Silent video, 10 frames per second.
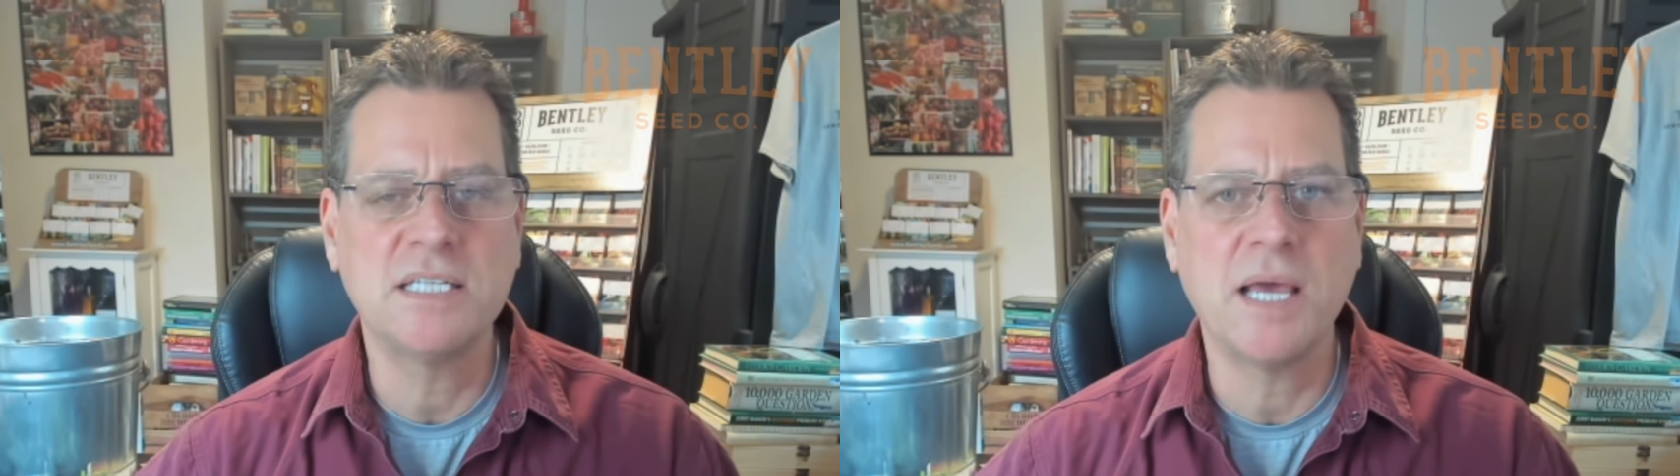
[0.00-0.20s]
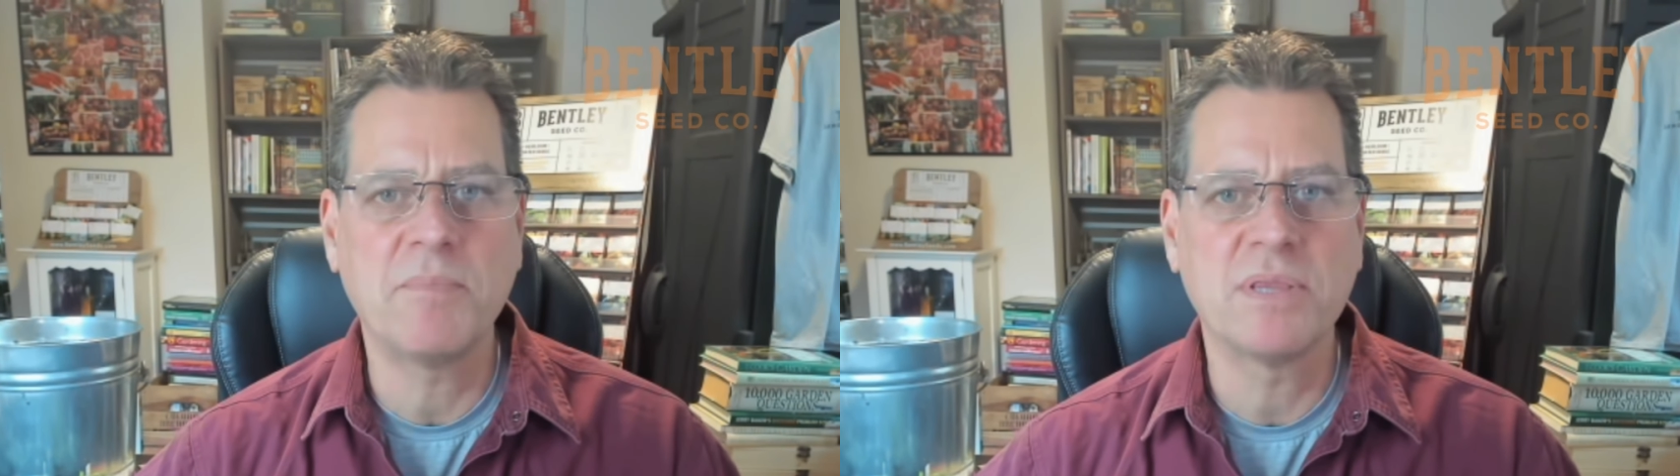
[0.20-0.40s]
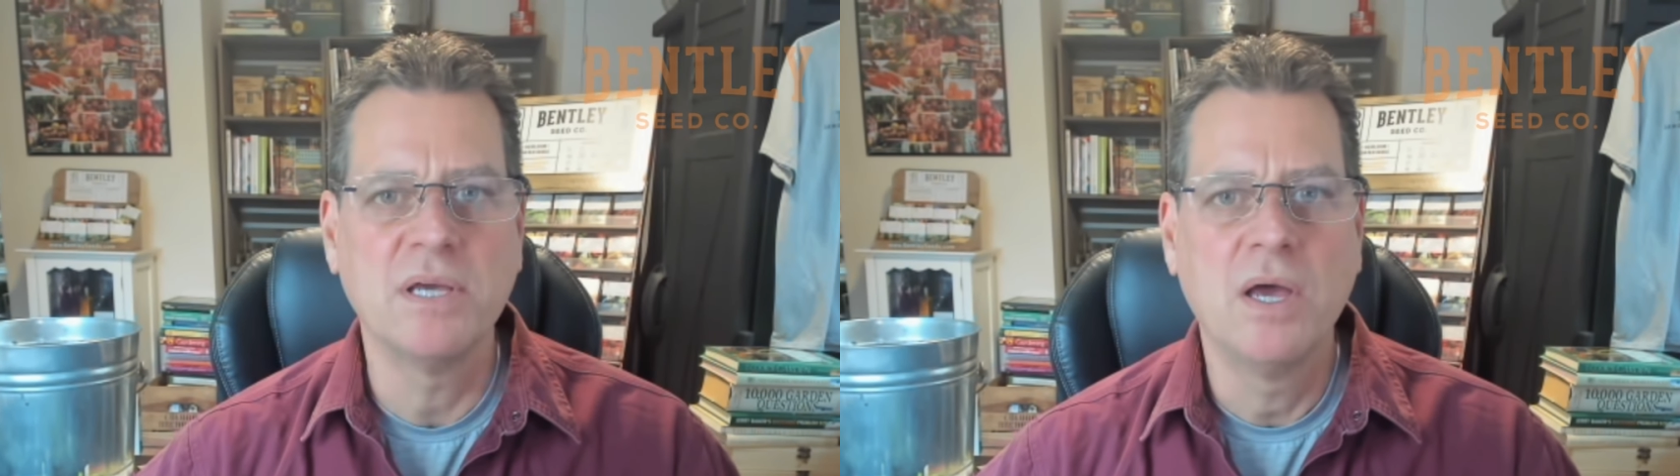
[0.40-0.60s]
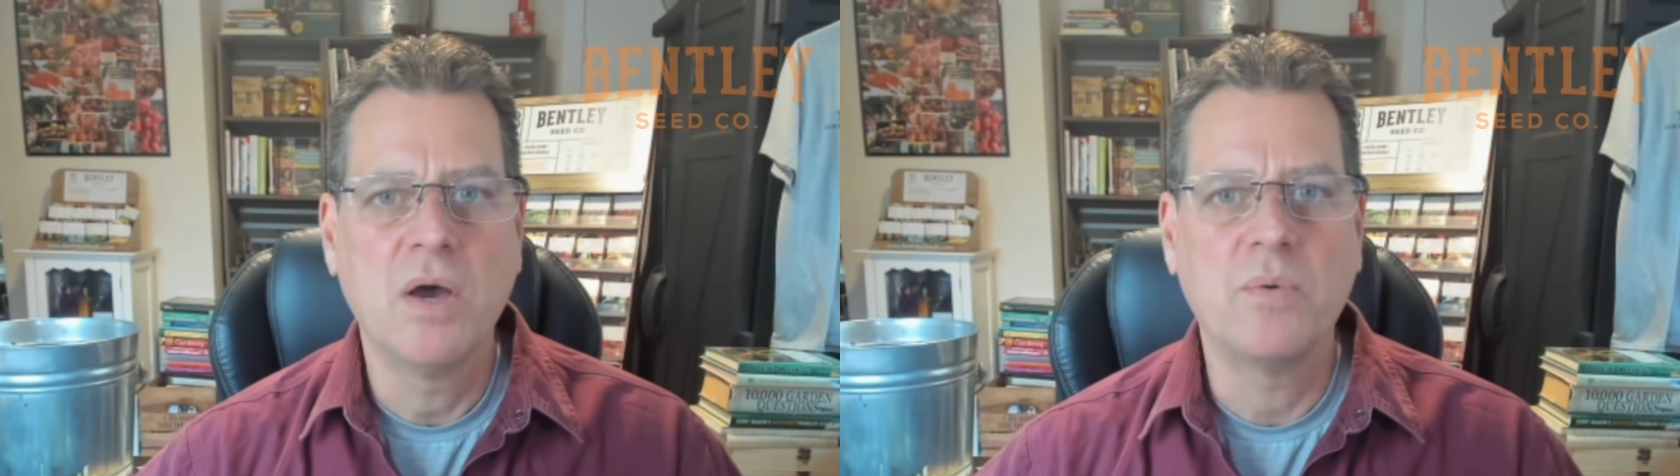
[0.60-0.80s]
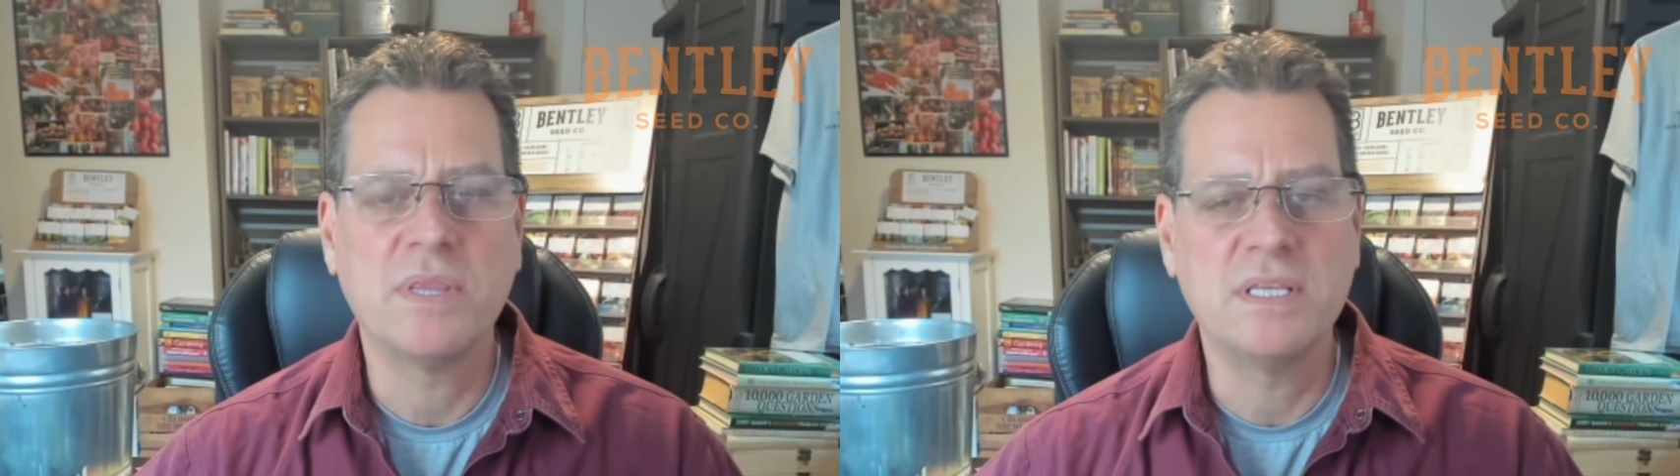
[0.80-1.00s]
depth
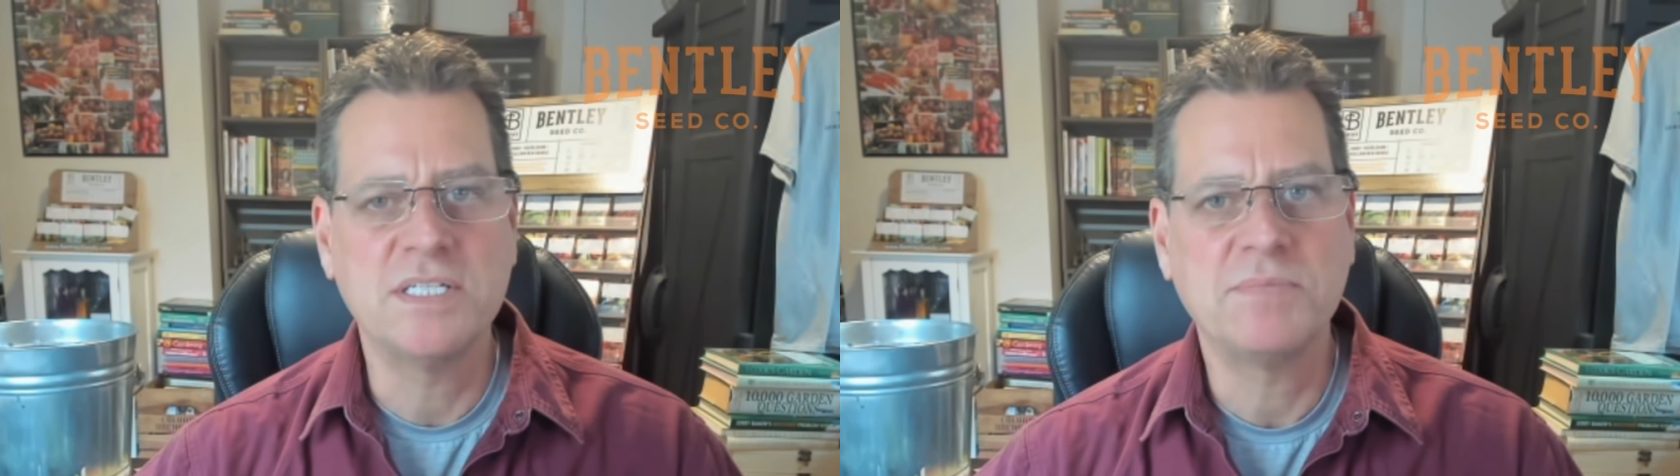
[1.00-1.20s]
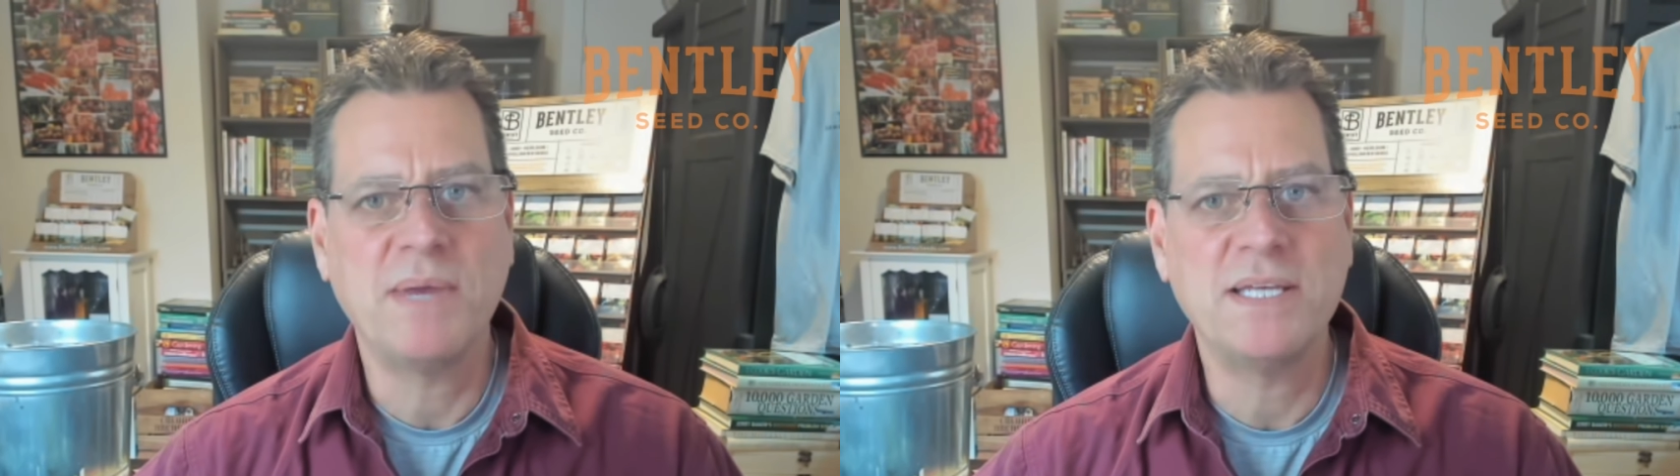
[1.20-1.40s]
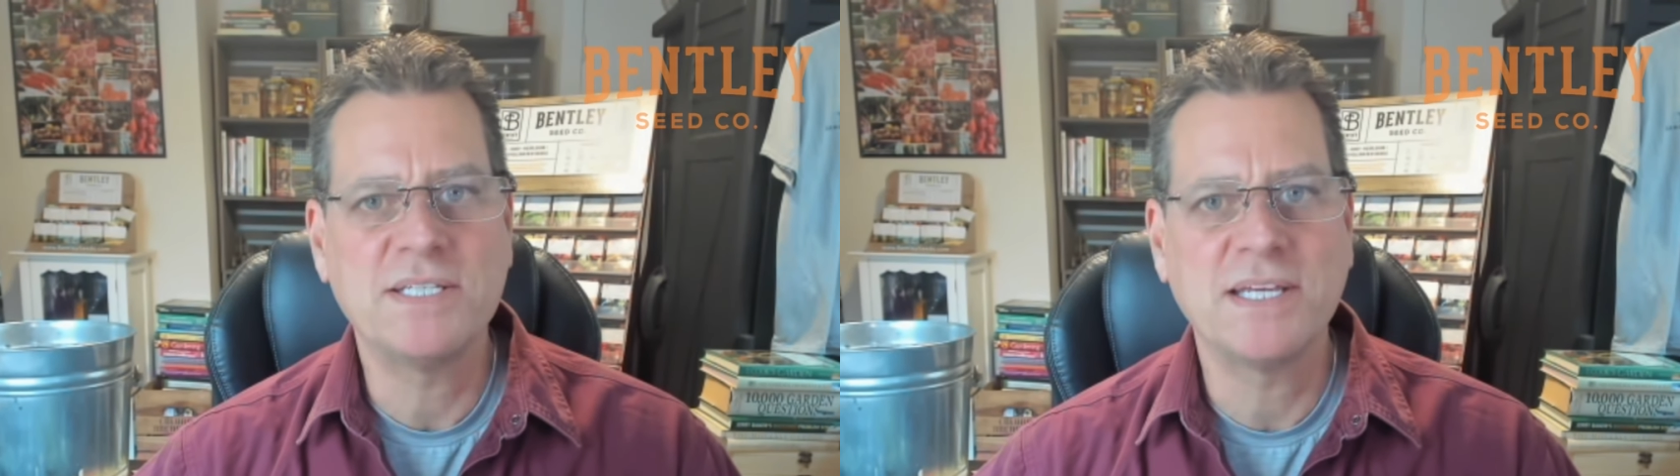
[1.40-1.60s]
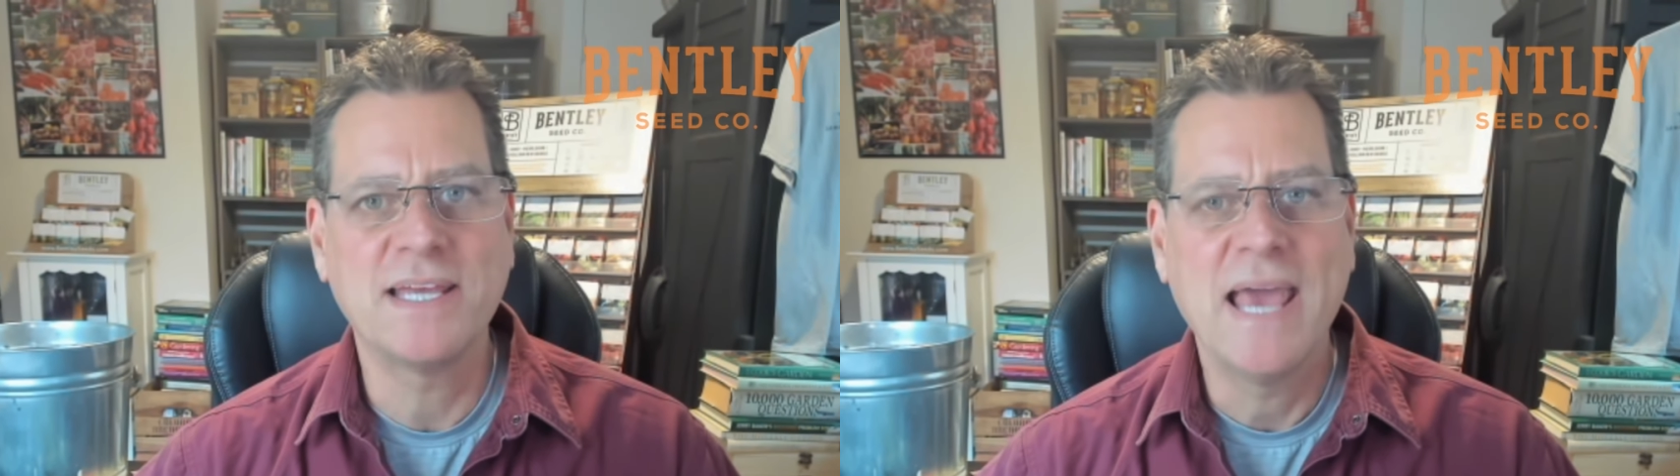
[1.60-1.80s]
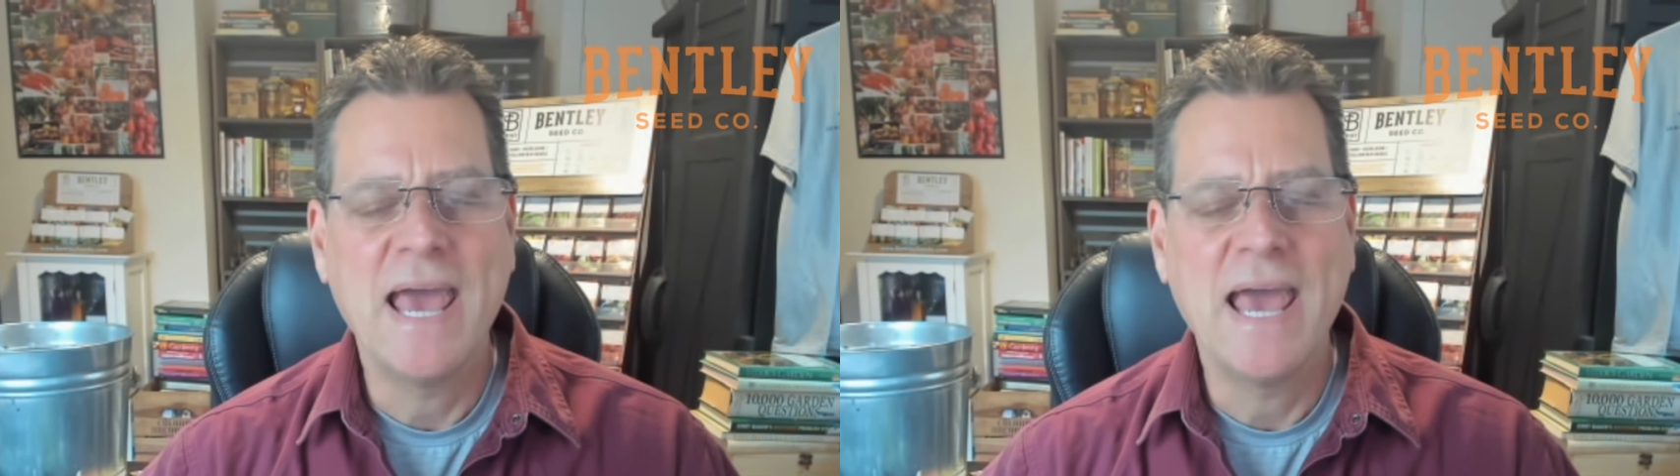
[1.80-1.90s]
with this spacing